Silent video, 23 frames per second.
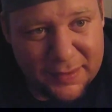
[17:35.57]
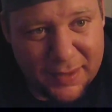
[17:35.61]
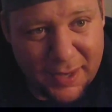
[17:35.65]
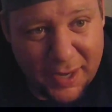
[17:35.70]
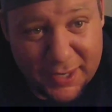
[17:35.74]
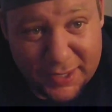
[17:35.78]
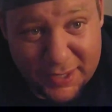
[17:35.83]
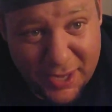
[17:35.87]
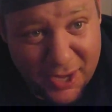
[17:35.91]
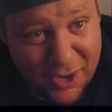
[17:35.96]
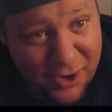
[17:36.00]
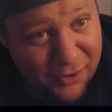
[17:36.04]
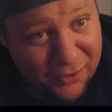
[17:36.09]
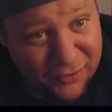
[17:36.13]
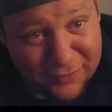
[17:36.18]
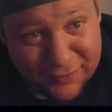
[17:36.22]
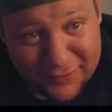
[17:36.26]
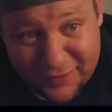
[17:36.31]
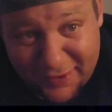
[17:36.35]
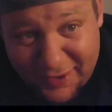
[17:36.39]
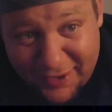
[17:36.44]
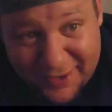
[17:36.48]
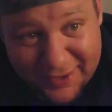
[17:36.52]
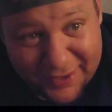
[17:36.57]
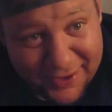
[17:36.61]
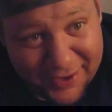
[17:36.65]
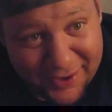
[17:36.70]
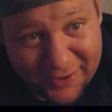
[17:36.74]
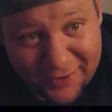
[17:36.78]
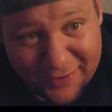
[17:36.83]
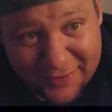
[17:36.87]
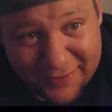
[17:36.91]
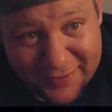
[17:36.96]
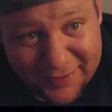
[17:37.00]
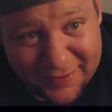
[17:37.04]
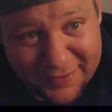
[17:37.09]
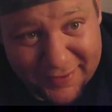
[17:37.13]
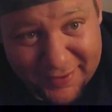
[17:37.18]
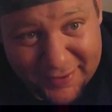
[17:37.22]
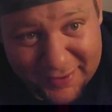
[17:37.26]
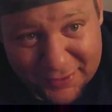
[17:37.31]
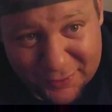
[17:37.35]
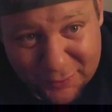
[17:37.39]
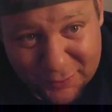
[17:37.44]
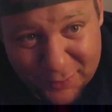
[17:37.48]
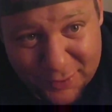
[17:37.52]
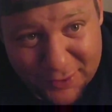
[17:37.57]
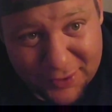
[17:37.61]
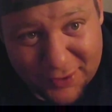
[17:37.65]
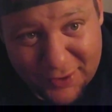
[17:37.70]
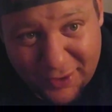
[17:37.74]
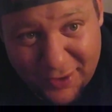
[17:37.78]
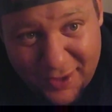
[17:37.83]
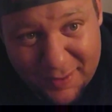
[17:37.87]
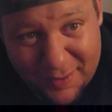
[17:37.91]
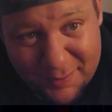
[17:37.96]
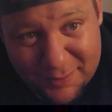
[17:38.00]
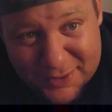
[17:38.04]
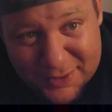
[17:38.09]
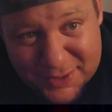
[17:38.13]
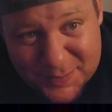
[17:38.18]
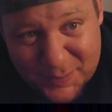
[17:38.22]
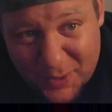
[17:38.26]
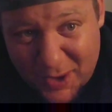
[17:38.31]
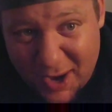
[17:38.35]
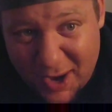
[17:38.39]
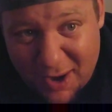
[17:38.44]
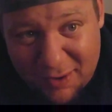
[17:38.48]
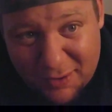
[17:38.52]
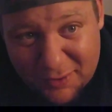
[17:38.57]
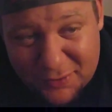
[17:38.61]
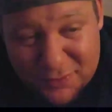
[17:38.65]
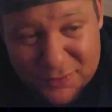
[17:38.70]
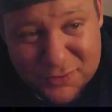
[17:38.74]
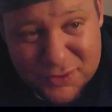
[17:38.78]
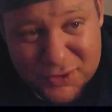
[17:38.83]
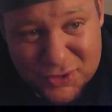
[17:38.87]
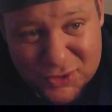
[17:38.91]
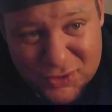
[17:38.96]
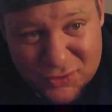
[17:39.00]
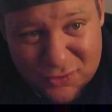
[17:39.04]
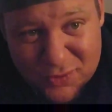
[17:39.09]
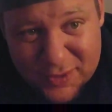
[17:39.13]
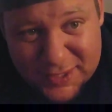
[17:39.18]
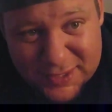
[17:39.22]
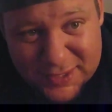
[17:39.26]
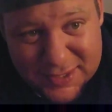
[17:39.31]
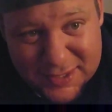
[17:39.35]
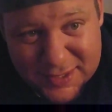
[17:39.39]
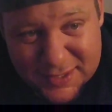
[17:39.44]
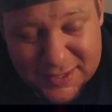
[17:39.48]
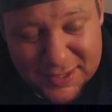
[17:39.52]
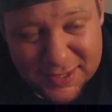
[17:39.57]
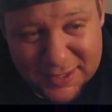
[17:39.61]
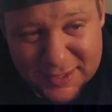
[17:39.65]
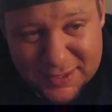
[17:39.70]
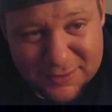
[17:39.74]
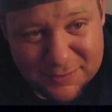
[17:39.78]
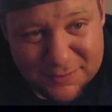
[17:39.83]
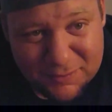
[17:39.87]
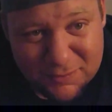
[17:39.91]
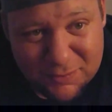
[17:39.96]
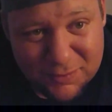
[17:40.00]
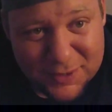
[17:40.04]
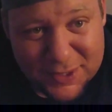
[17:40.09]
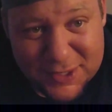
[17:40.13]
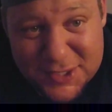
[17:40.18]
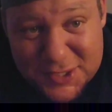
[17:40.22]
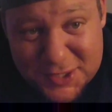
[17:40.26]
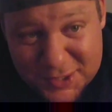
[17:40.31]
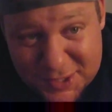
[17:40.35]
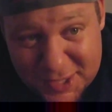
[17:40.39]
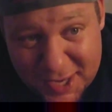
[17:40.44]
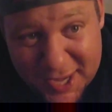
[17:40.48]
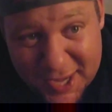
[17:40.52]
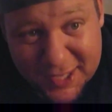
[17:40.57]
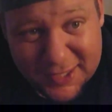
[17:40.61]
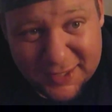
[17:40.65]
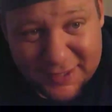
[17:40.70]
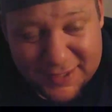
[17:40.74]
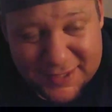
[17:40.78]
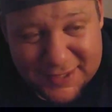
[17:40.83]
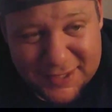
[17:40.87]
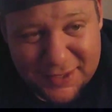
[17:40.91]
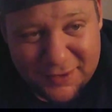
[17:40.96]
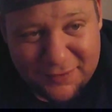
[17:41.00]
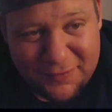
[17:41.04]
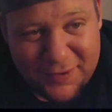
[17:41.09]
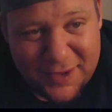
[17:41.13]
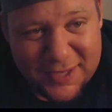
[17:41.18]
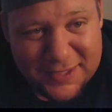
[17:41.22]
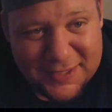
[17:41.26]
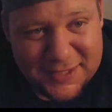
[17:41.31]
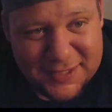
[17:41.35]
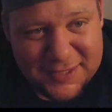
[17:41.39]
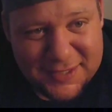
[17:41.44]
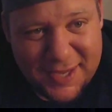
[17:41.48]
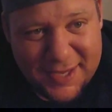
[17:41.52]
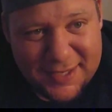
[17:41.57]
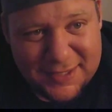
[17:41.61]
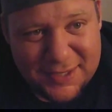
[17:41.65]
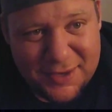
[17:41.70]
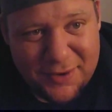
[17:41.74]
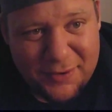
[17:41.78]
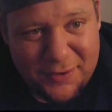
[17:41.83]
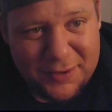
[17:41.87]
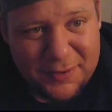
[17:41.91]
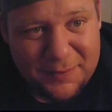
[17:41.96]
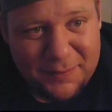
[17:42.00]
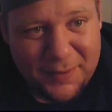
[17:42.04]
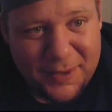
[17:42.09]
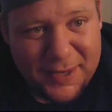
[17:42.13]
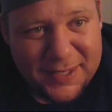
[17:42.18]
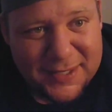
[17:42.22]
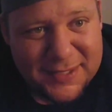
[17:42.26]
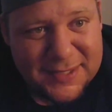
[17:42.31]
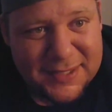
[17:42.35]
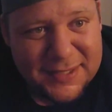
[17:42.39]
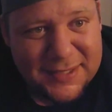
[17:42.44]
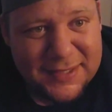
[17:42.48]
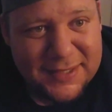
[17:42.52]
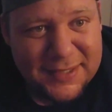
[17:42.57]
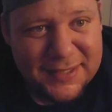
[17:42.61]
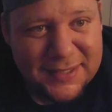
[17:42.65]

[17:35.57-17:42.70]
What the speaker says: I know. 300 kilometers per hour through streets. It's ridiculous how fast these guys go on their bikes.